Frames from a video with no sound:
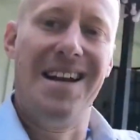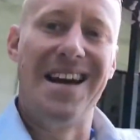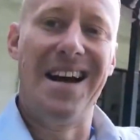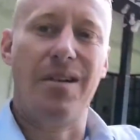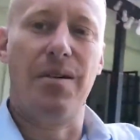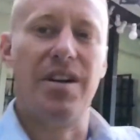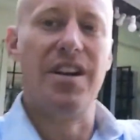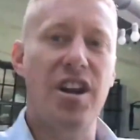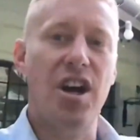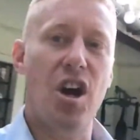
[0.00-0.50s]

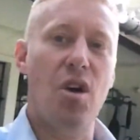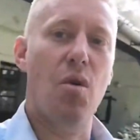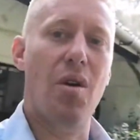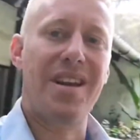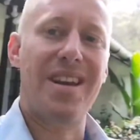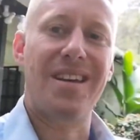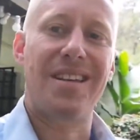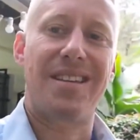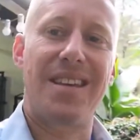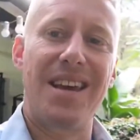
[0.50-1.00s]
Now I know
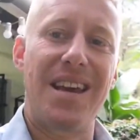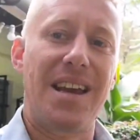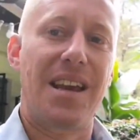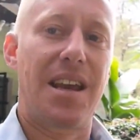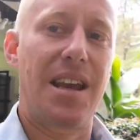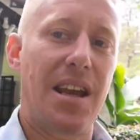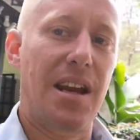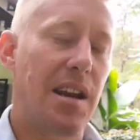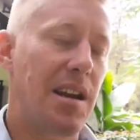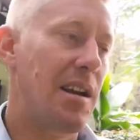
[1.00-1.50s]
what you're
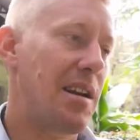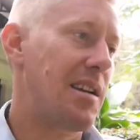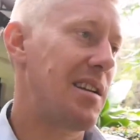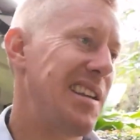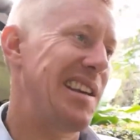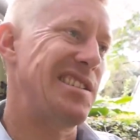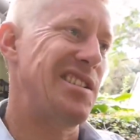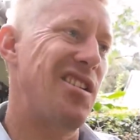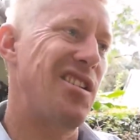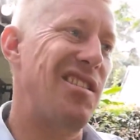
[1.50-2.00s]
thinking. There's